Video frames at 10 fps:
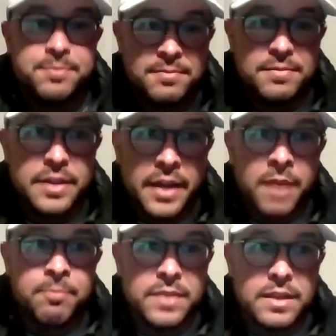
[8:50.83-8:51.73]
I think it's
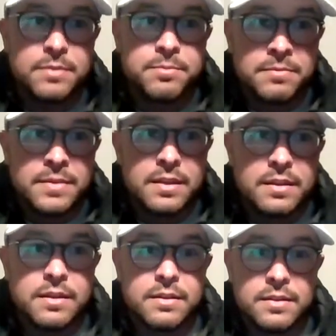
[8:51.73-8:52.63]
ownership at the
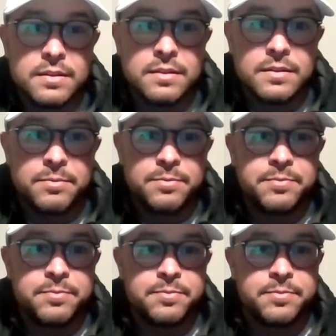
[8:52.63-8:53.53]
above all else.